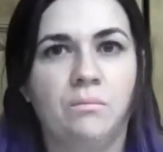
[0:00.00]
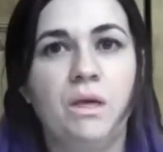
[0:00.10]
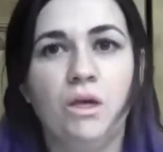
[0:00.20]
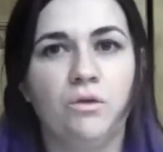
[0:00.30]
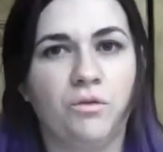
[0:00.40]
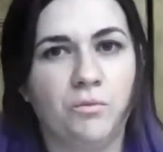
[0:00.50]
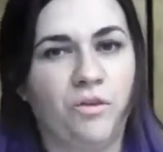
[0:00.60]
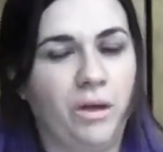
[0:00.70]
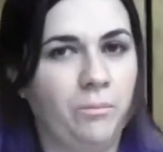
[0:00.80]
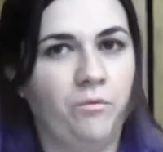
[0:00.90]
Miyu from
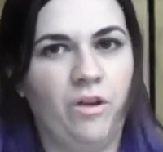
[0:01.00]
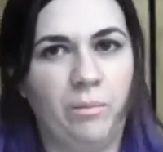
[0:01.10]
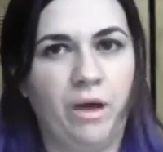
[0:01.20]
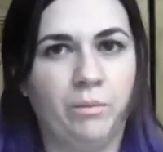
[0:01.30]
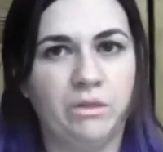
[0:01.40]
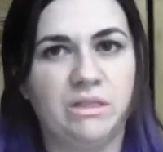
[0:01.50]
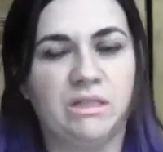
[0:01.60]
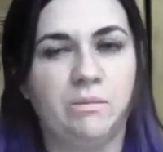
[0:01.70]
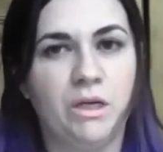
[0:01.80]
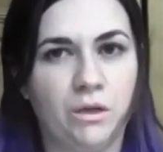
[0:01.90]
Vampire
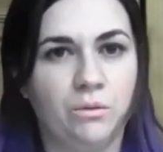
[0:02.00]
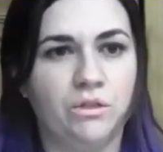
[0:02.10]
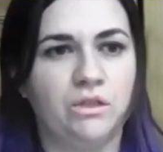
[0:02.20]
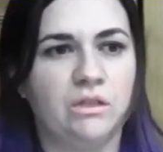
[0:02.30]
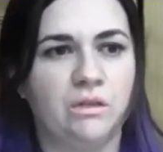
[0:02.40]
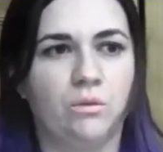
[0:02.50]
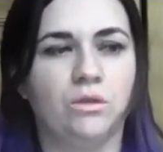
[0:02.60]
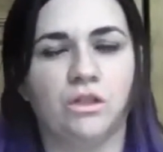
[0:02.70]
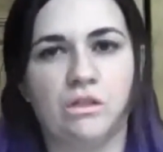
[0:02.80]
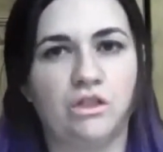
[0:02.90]
Princess Miyu, which is an
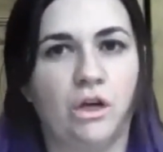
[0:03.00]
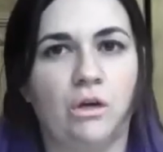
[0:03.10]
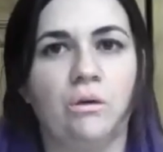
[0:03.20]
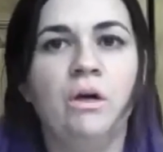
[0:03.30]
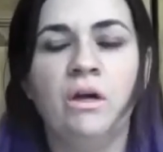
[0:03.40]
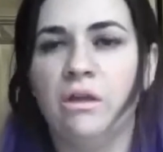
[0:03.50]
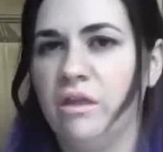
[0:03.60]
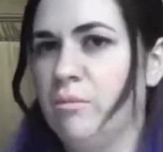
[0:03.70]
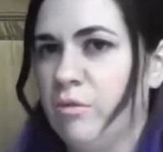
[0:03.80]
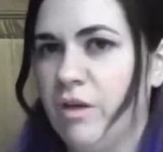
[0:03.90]
older show. The
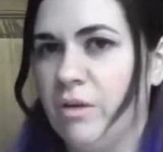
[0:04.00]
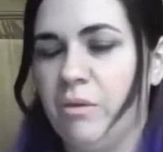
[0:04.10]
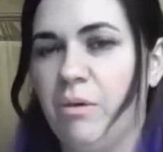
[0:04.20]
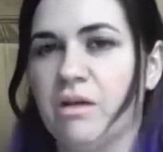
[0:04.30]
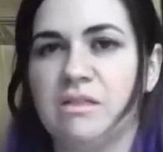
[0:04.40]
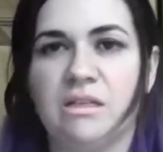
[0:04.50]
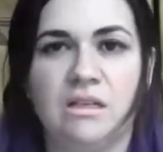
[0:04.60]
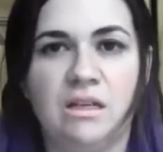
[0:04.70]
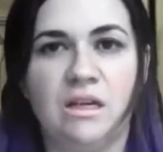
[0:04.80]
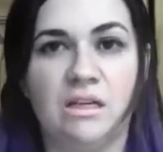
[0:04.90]
theme of Anime
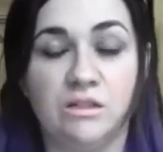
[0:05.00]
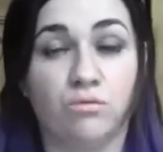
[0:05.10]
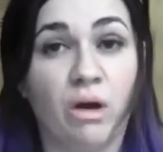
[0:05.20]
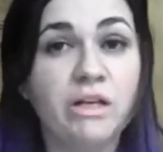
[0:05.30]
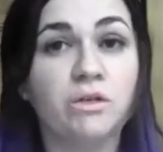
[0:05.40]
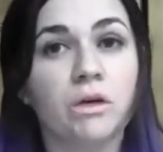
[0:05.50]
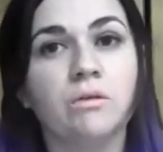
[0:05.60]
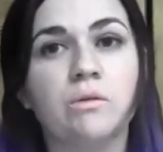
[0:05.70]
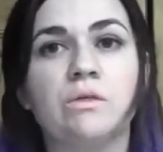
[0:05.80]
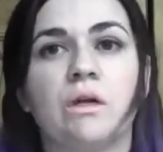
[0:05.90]
Boston is
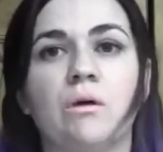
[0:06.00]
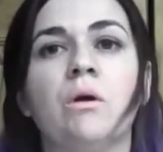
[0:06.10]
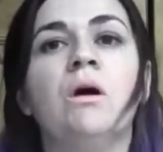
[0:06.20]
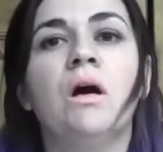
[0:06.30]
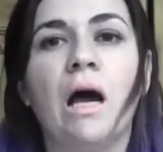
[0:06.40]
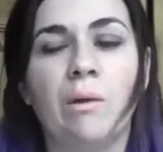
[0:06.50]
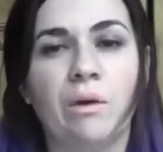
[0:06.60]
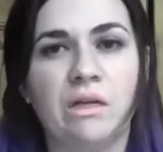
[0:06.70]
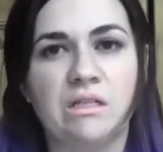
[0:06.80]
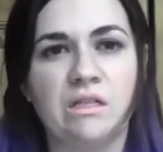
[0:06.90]
retro, so I
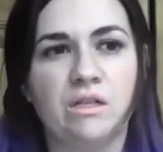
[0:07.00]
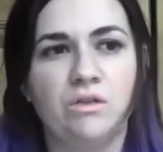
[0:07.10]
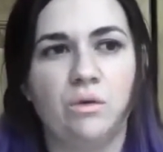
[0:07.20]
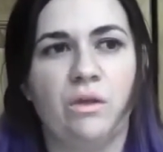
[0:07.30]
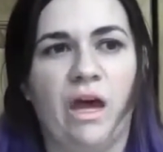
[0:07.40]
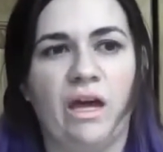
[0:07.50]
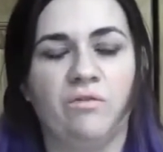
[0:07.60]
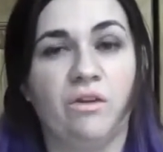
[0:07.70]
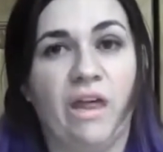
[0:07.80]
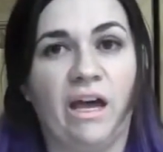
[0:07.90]
wanted to do
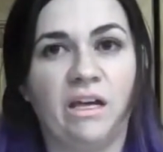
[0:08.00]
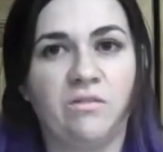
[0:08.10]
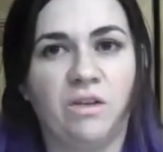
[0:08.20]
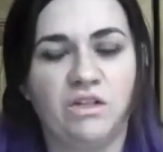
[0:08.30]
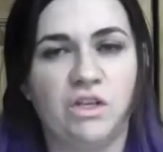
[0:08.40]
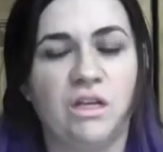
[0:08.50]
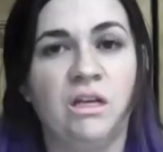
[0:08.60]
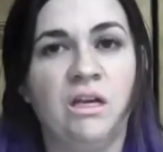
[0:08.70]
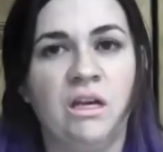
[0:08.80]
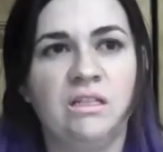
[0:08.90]
that for that
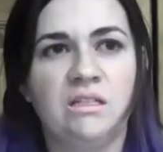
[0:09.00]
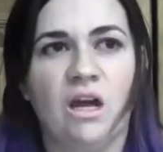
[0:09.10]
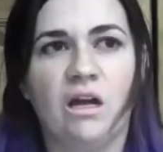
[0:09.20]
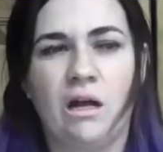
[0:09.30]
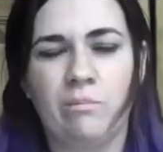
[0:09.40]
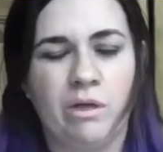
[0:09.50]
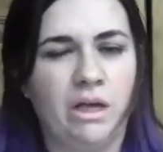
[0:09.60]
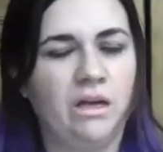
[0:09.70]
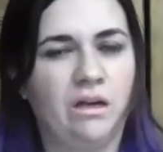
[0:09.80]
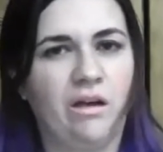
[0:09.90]
convention. It's not a
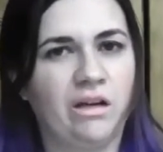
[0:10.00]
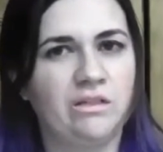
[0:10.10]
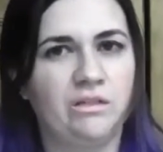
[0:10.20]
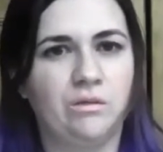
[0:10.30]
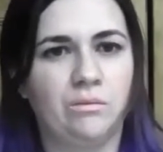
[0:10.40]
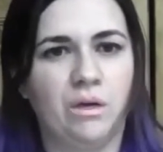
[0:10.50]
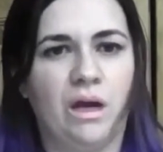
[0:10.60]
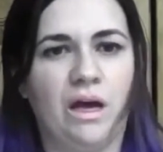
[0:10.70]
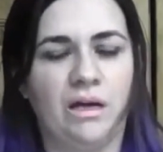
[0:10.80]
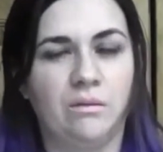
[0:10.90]
complicated costume,
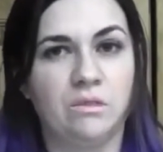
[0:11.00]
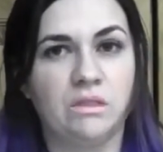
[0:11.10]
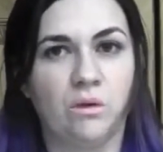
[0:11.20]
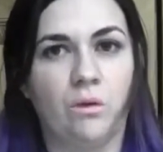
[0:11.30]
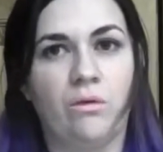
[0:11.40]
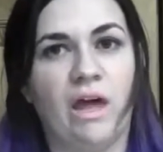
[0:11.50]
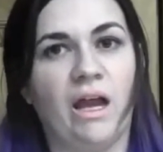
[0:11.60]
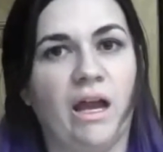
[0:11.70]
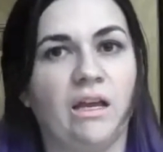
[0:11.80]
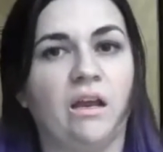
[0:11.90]
so
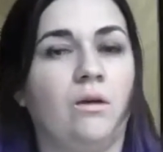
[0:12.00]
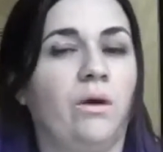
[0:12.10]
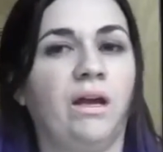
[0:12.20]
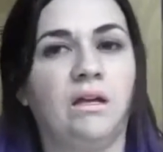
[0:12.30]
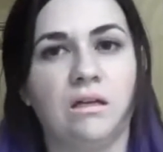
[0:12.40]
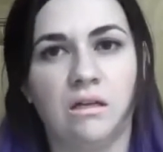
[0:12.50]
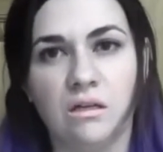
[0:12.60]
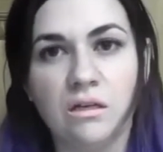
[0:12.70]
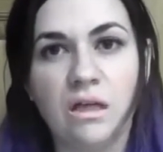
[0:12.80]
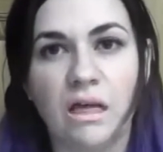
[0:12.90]
that I know I
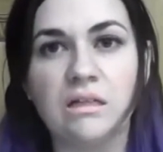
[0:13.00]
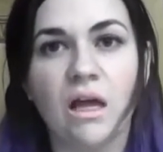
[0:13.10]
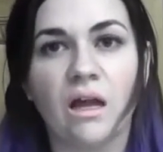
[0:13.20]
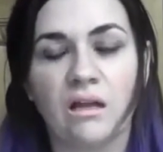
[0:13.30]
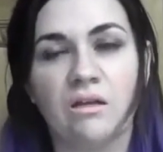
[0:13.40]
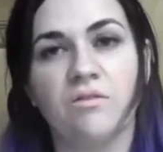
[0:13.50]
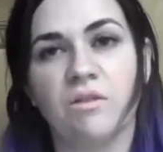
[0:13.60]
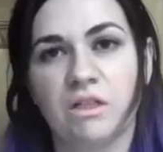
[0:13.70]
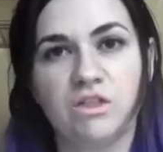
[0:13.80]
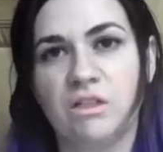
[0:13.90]
can get done and
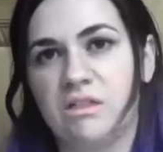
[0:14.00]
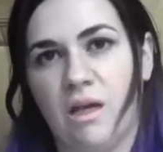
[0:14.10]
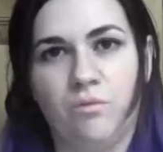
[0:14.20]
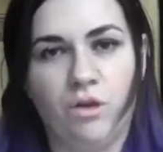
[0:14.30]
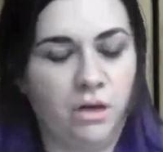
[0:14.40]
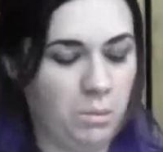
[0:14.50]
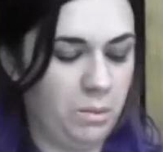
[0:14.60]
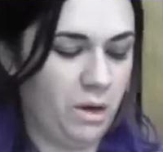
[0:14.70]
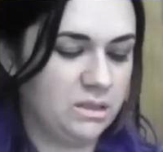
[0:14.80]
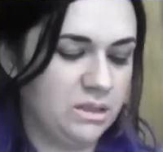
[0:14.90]
finished in time for
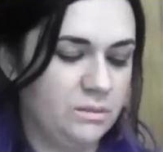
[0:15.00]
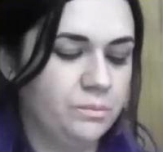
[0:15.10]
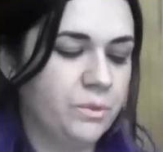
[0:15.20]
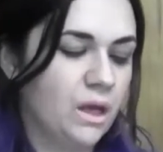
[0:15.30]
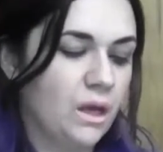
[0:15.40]
Anime Boston.